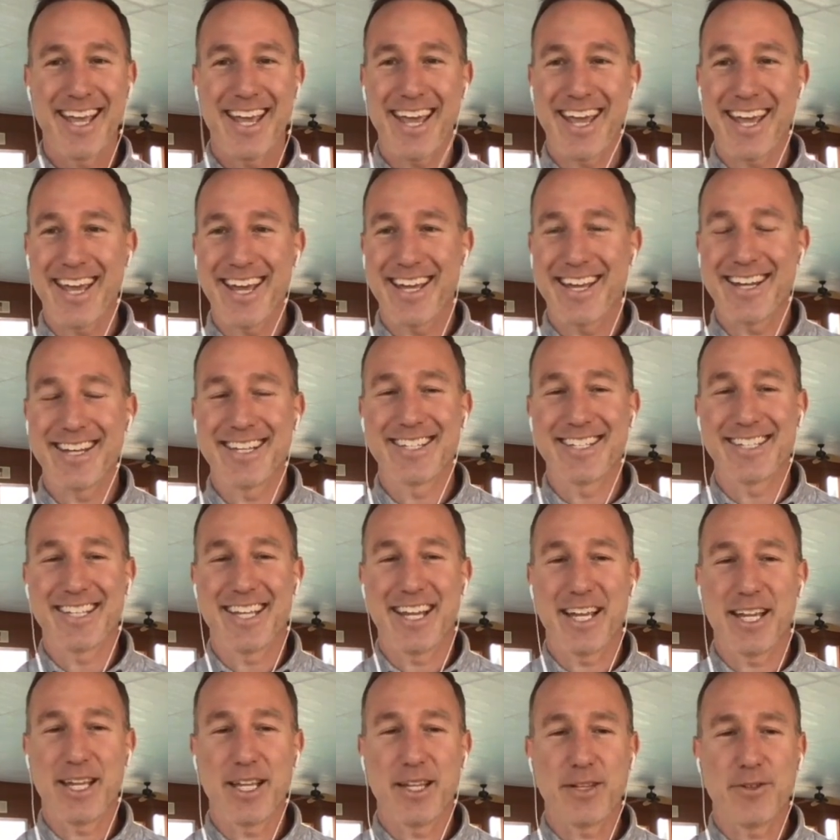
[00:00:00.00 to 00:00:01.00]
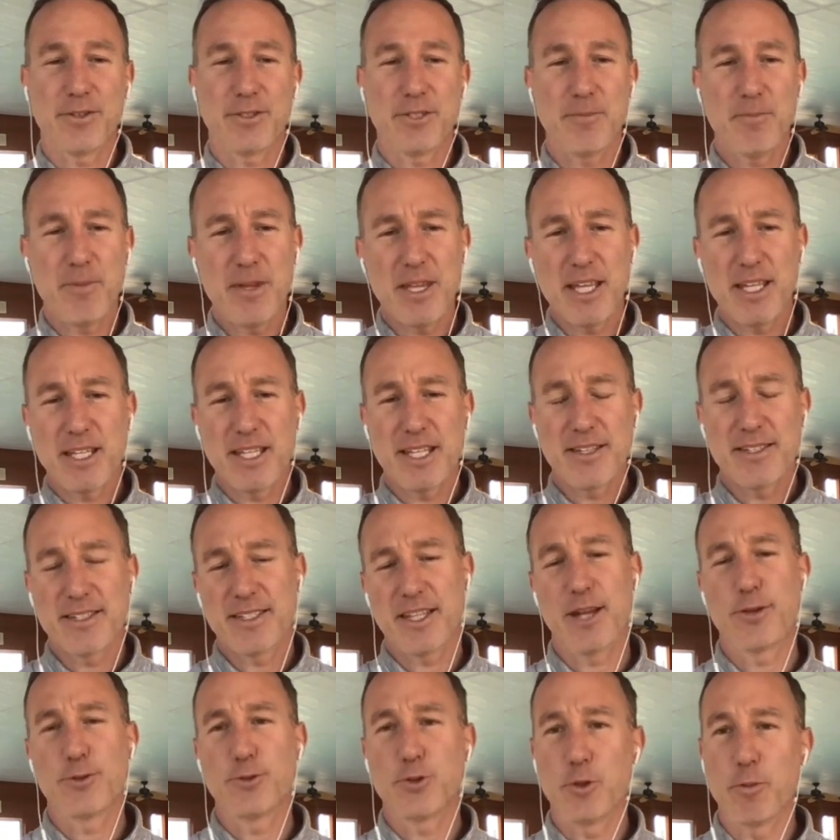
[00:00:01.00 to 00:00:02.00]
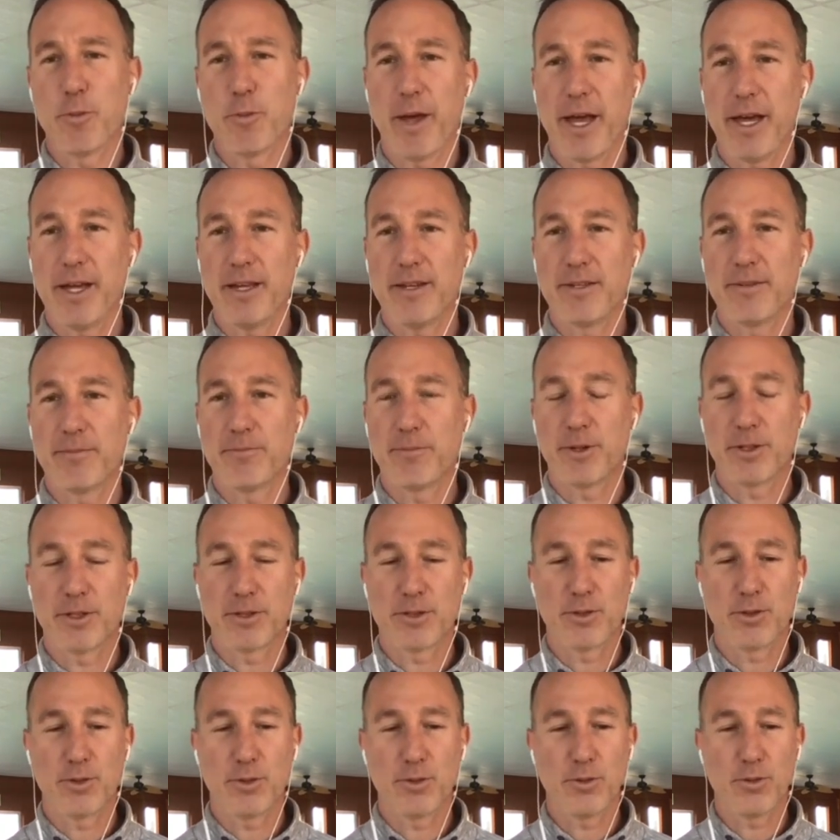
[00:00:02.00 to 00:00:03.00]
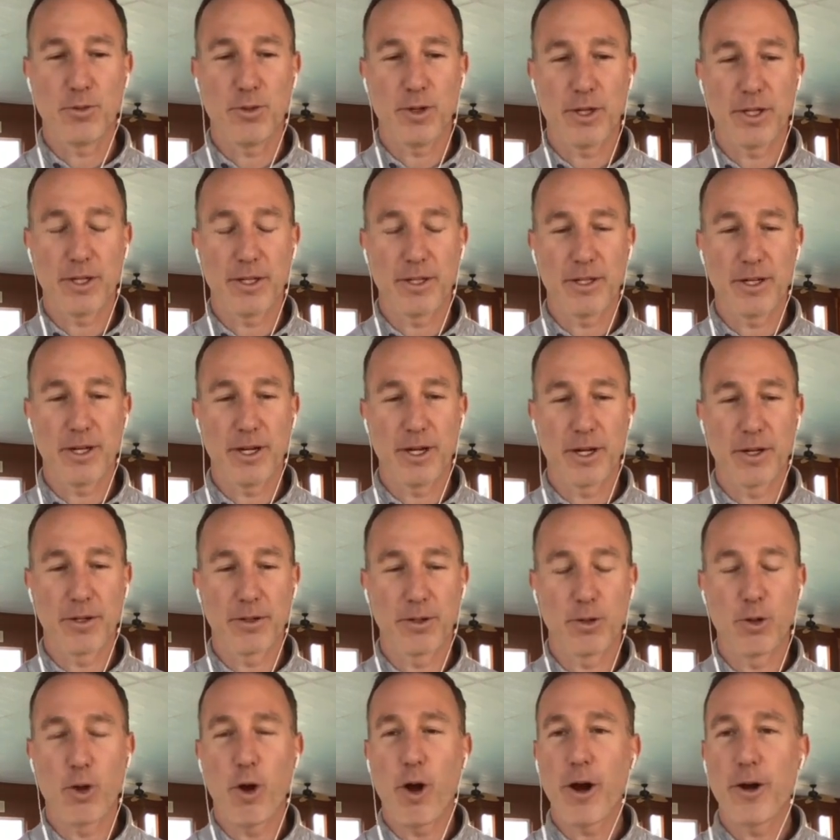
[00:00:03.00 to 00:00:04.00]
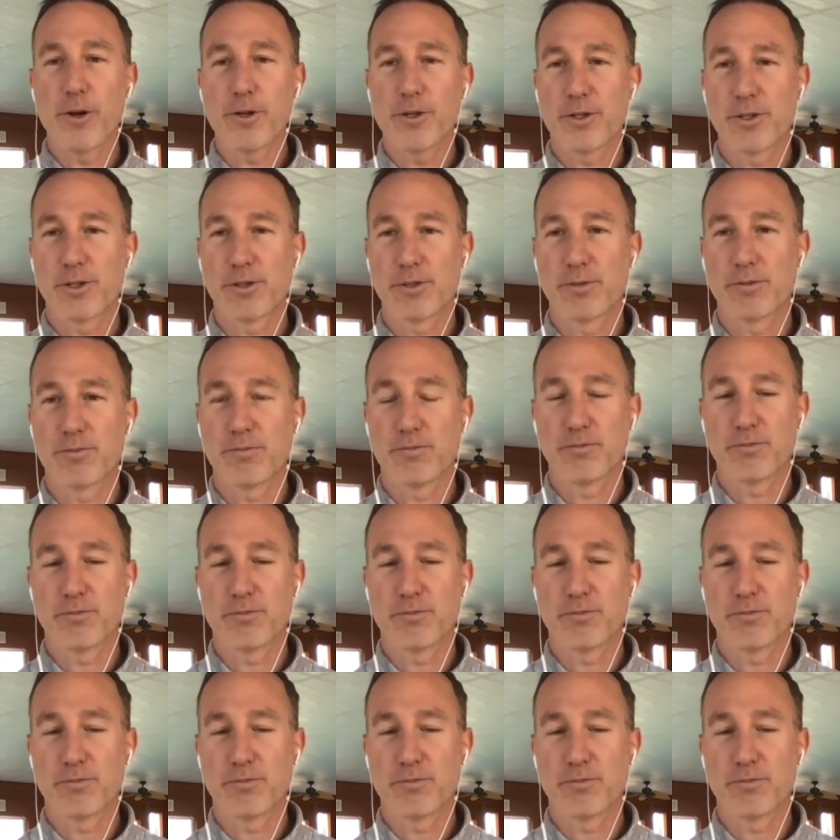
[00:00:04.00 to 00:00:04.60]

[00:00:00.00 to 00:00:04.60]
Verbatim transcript: And to me, it didn't sound too bad, but to uh, a large